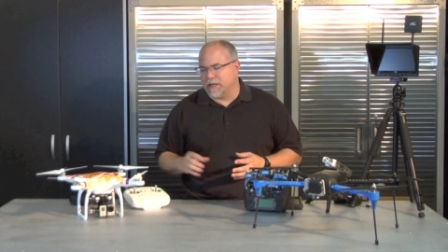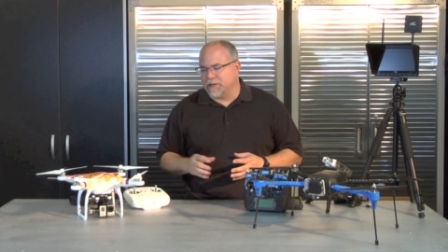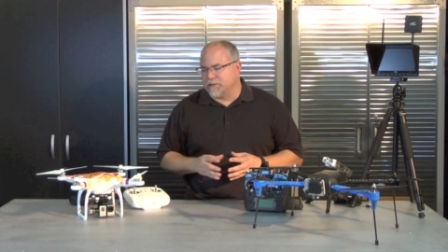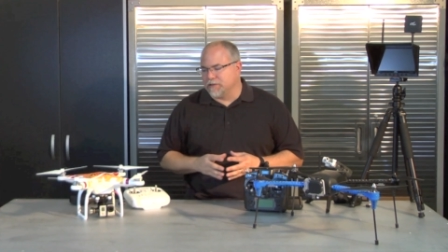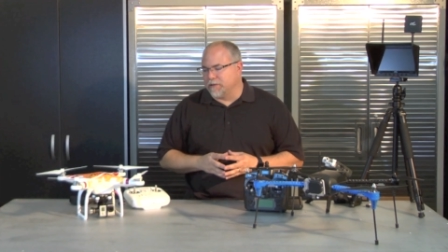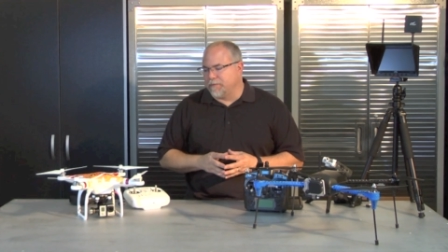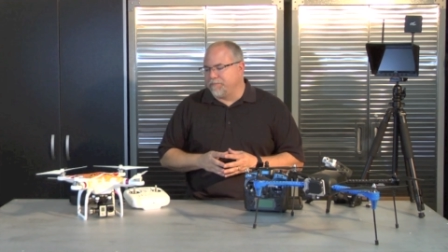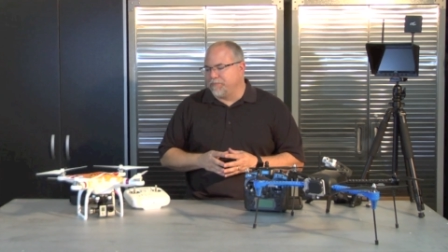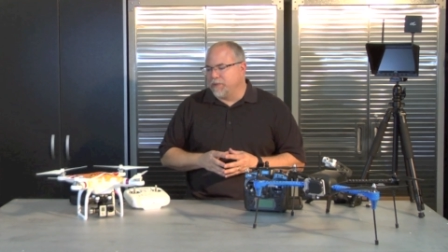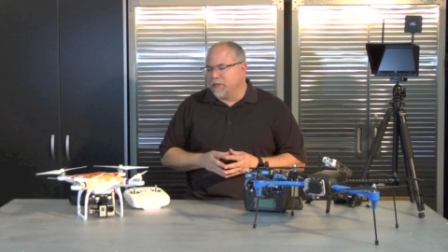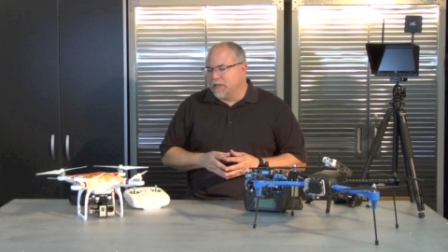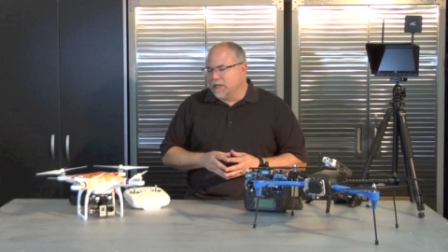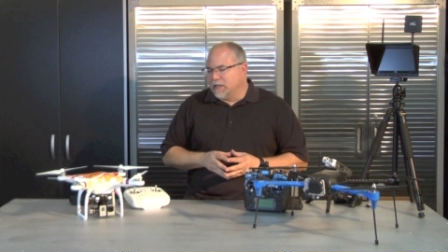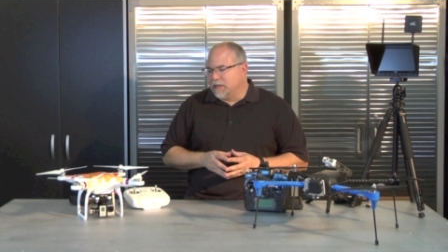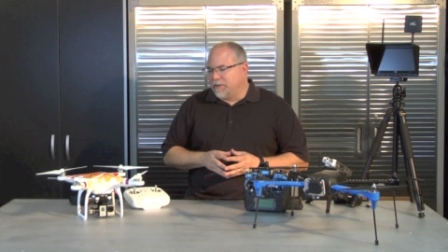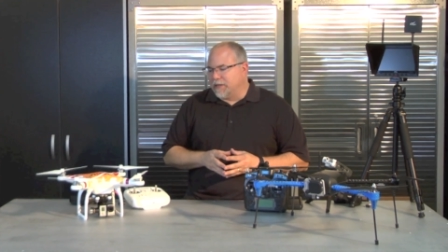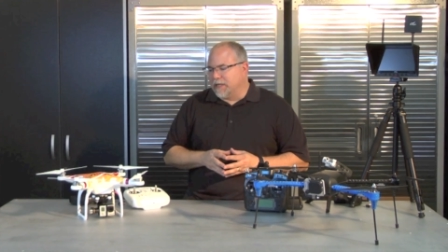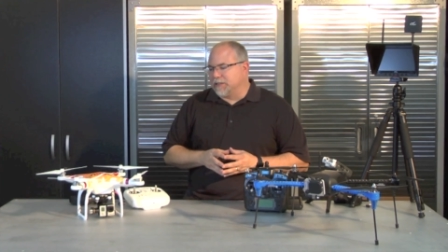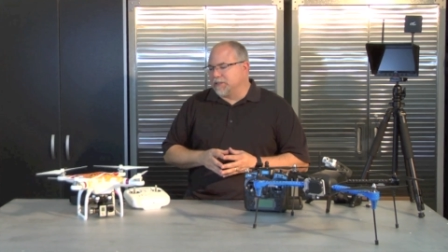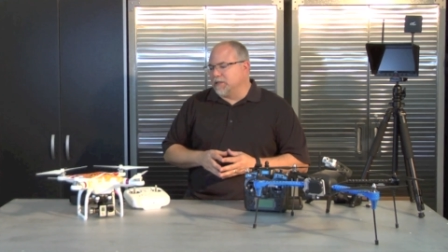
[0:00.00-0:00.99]
Phantom.
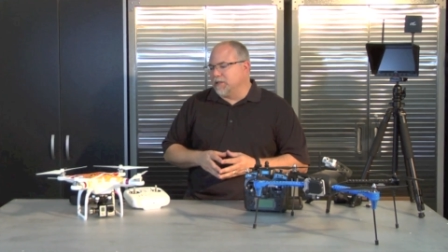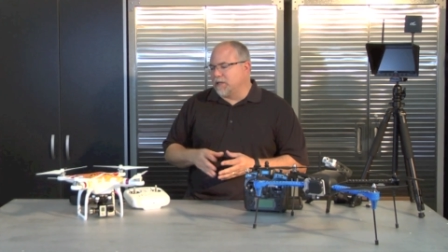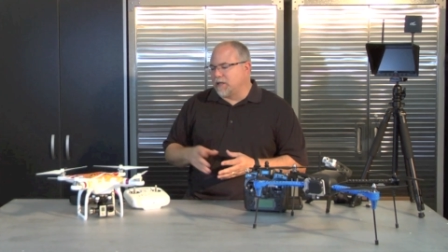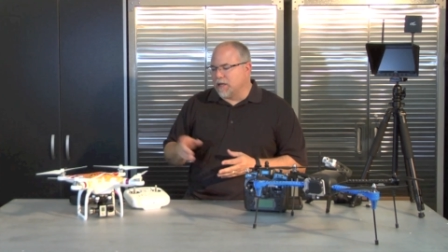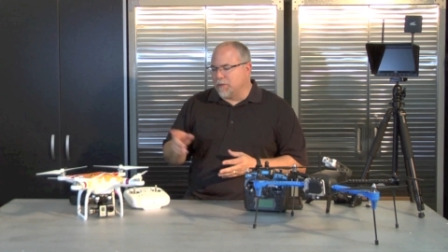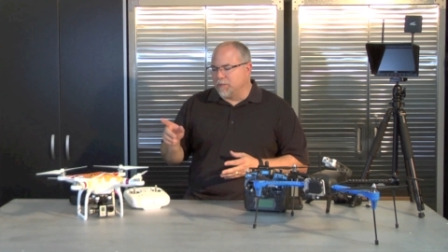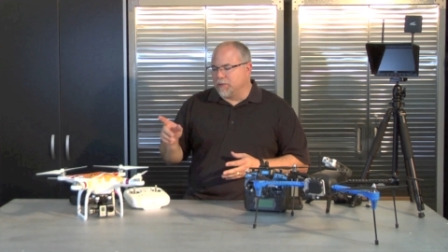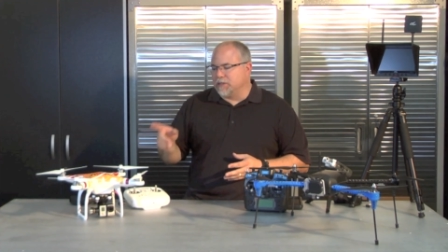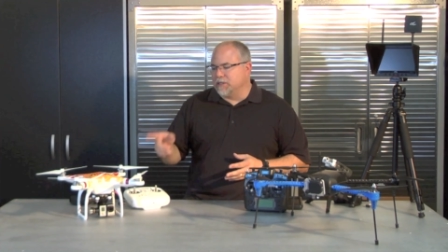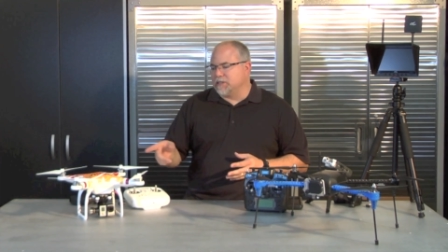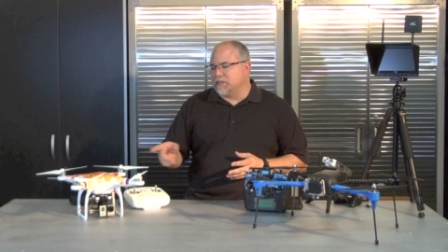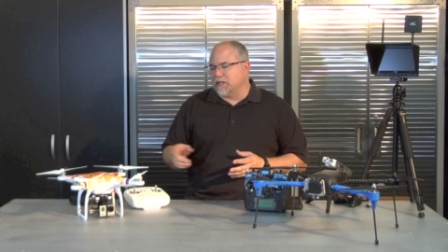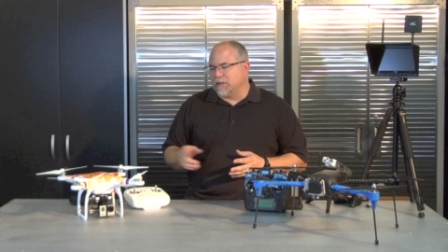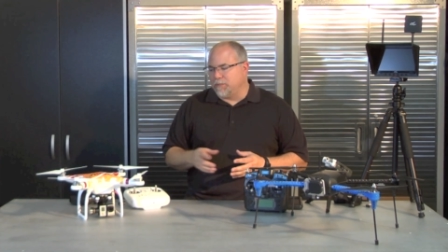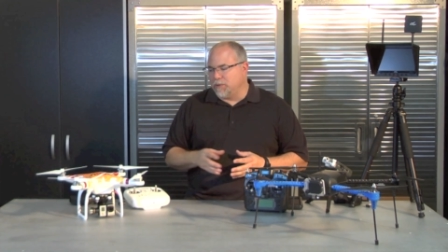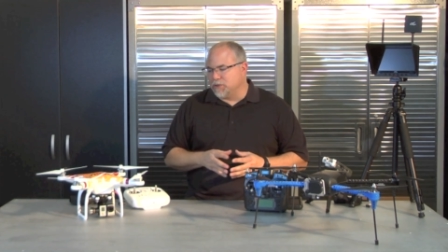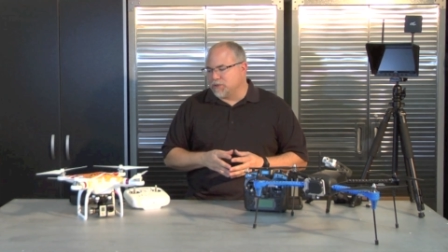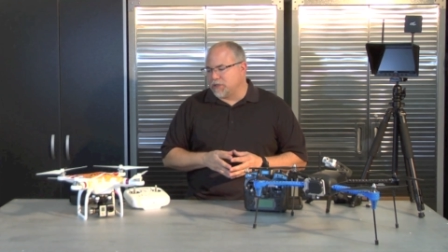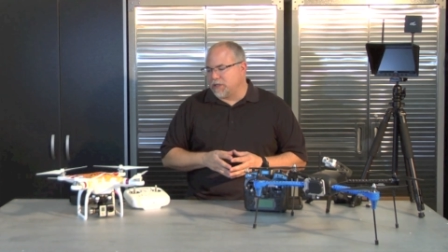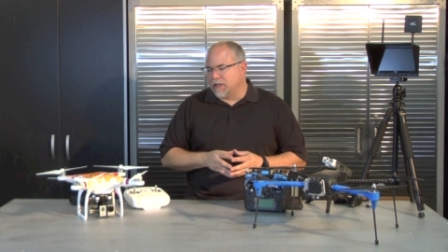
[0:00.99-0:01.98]
That's going to come with the
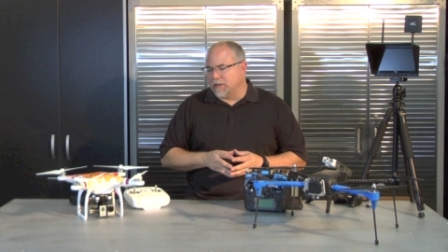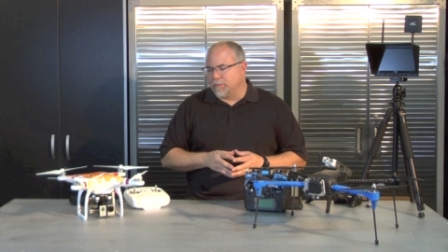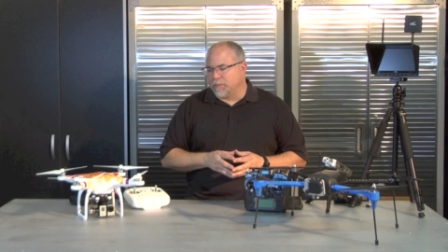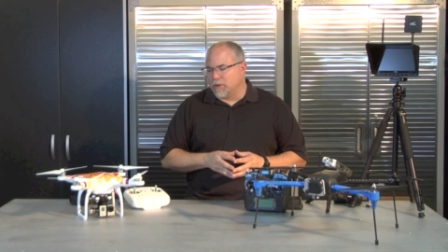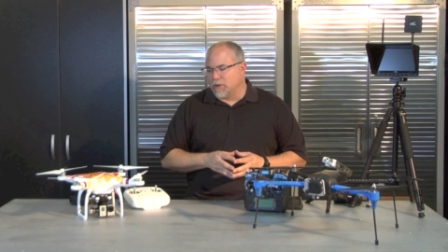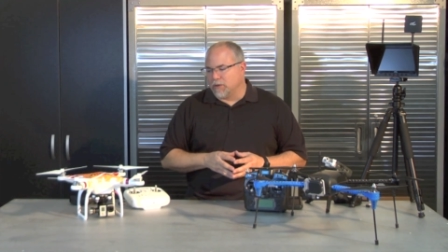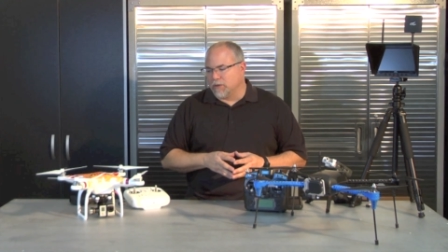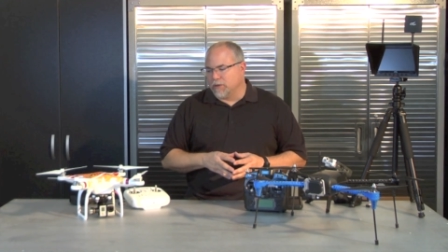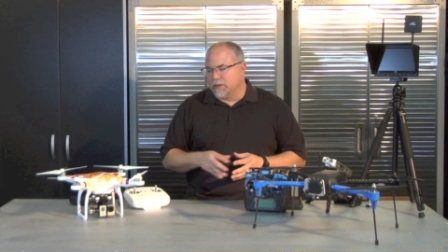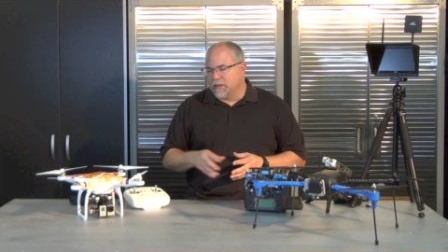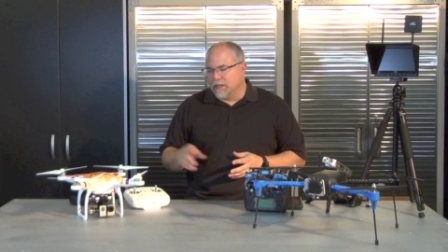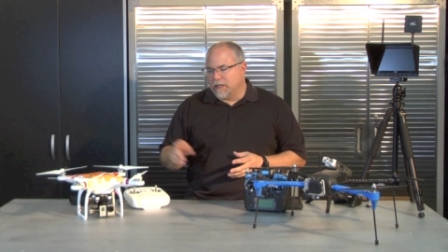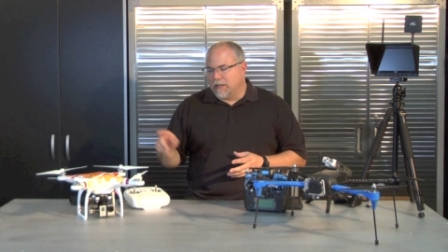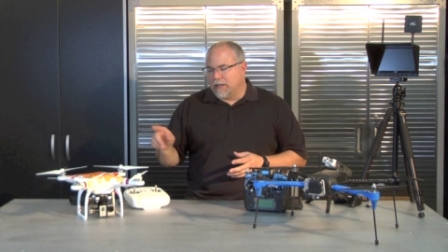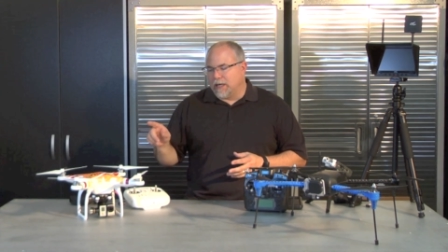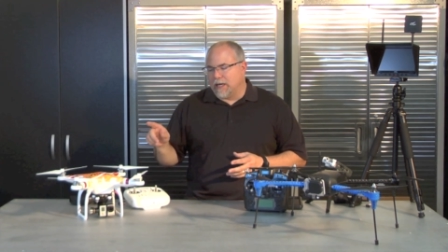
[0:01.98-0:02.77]
Zenmuse gimbal,